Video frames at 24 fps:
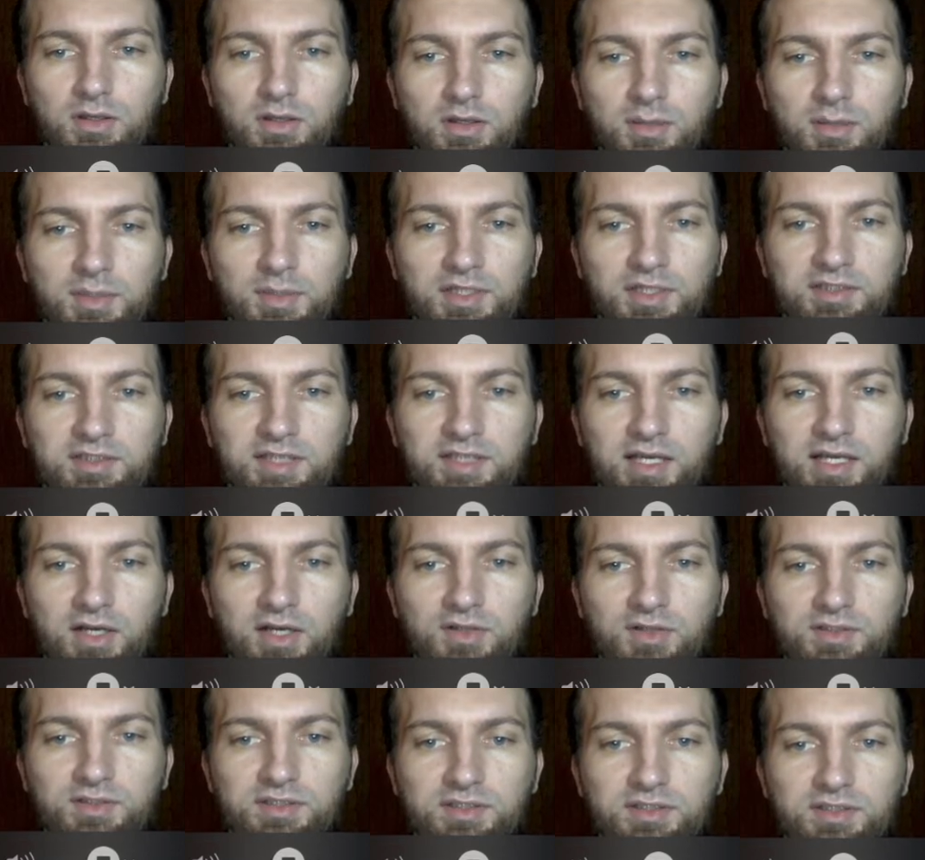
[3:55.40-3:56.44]
I mean, this
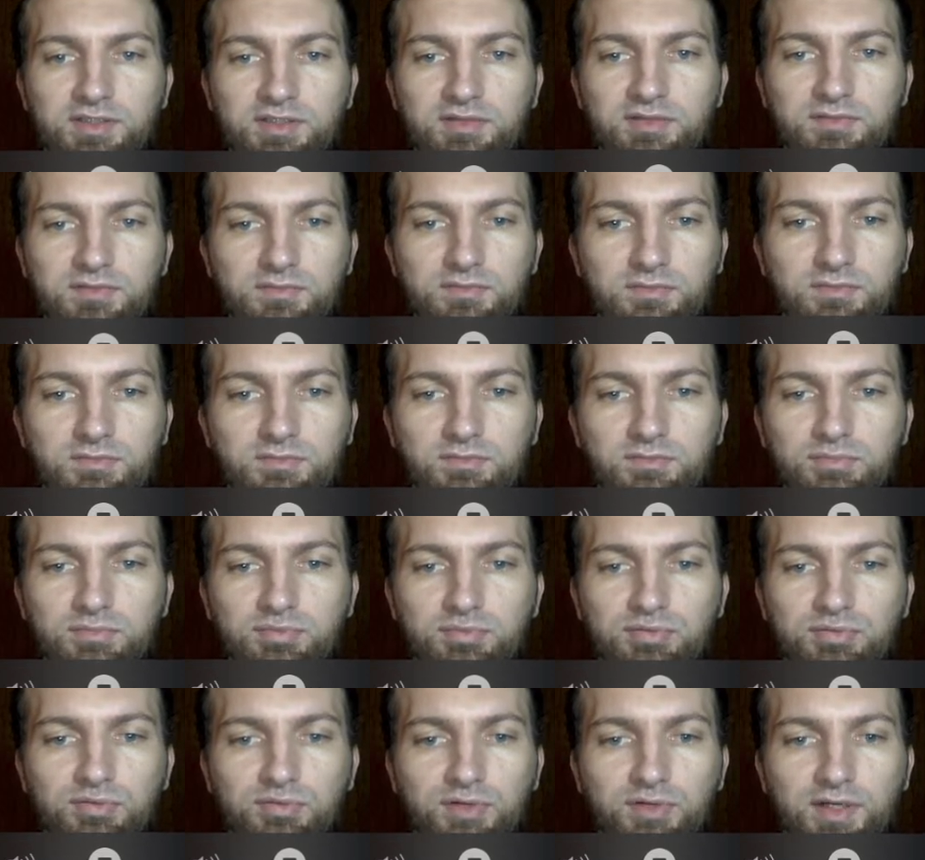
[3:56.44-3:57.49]
house is
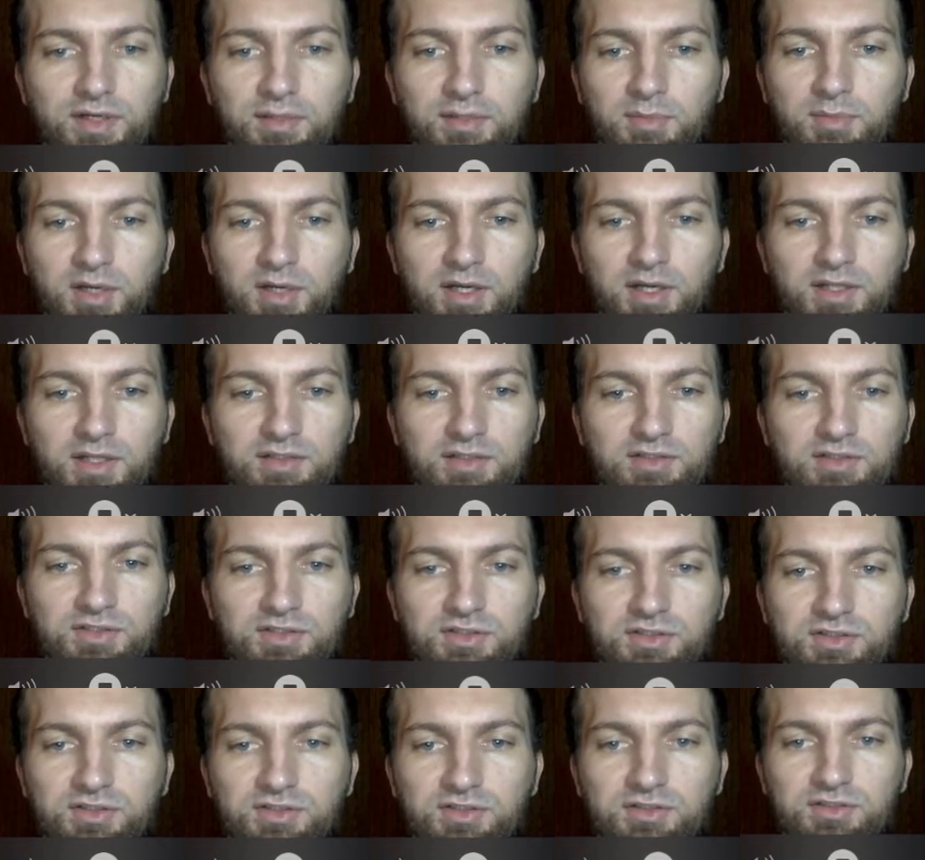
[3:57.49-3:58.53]
pretty
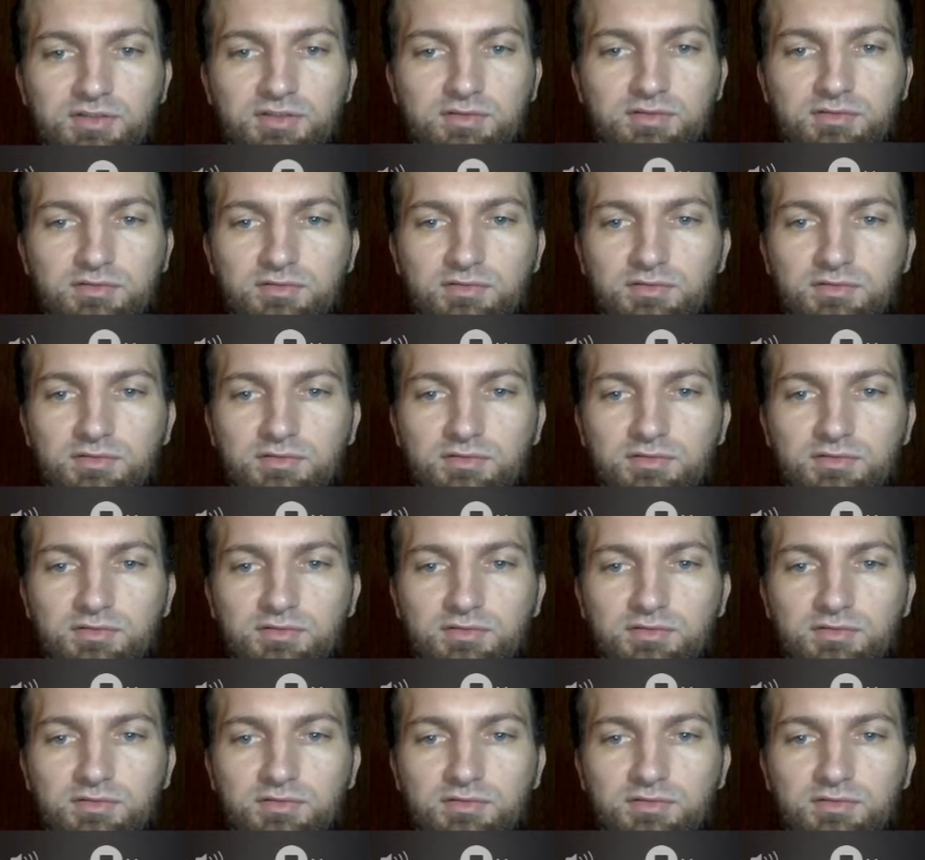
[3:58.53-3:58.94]
much